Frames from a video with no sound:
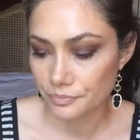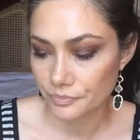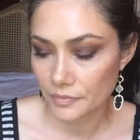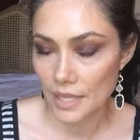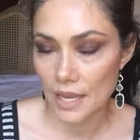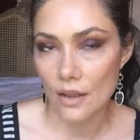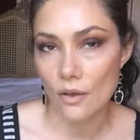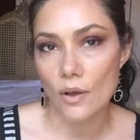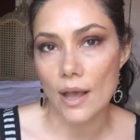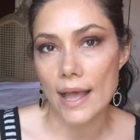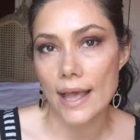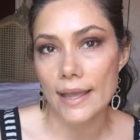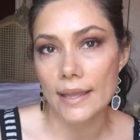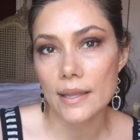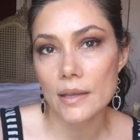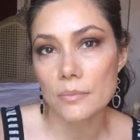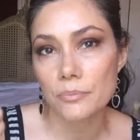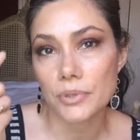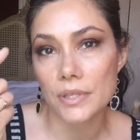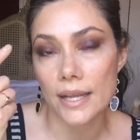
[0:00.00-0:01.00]
Now,
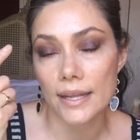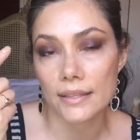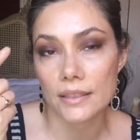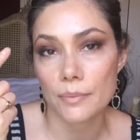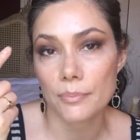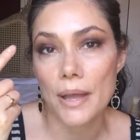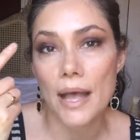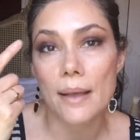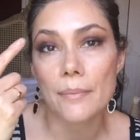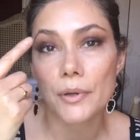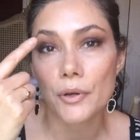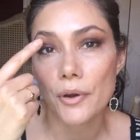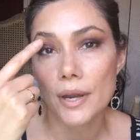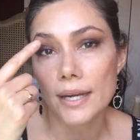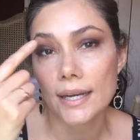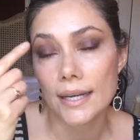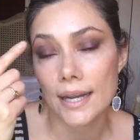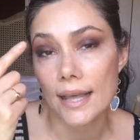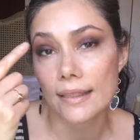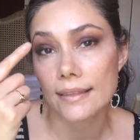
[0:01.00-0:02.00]
I applied the
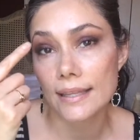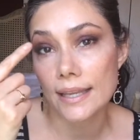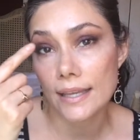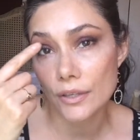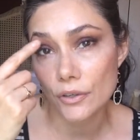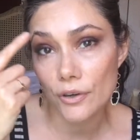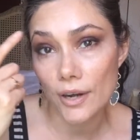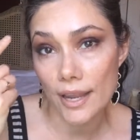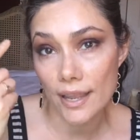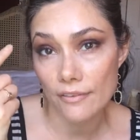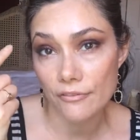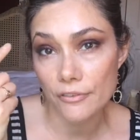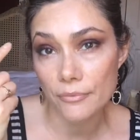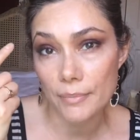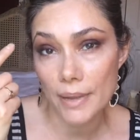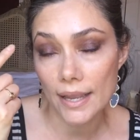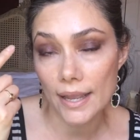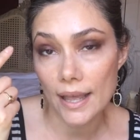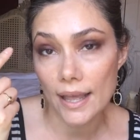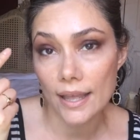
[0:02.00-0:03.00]
Pomegranate on the inner half of
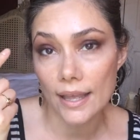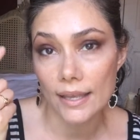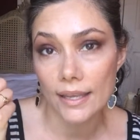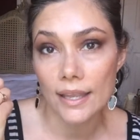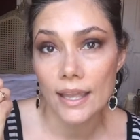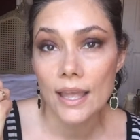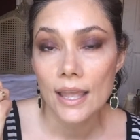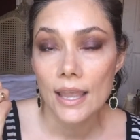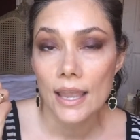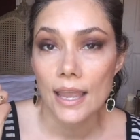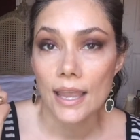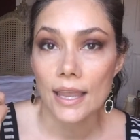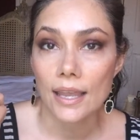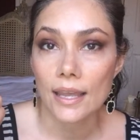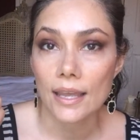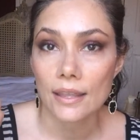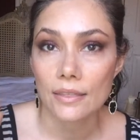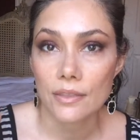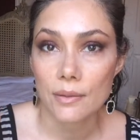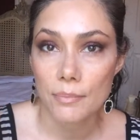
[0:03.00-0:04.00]
my eye
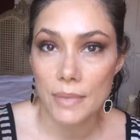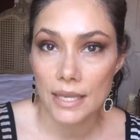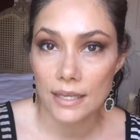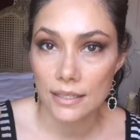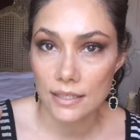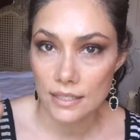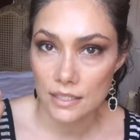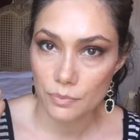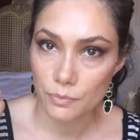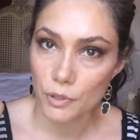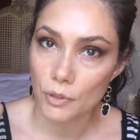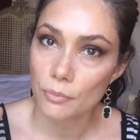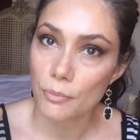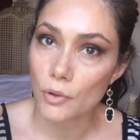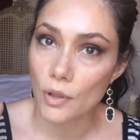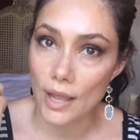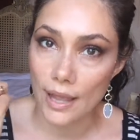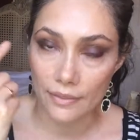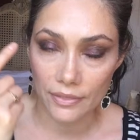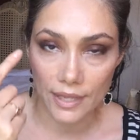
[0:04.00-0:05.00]
and the Manganese
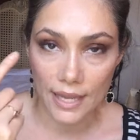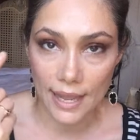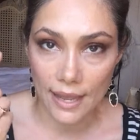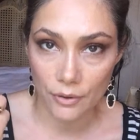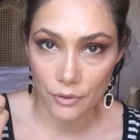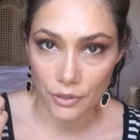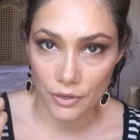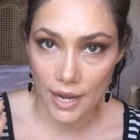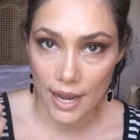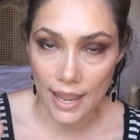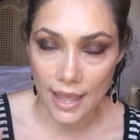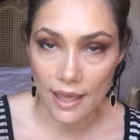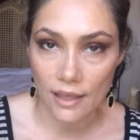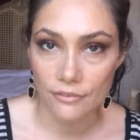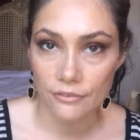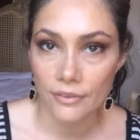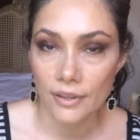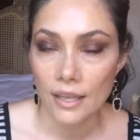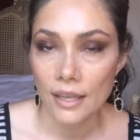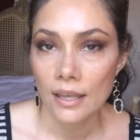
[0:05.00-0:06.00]
Purple on the outer
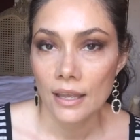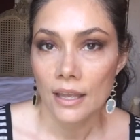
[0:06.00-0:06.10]
half.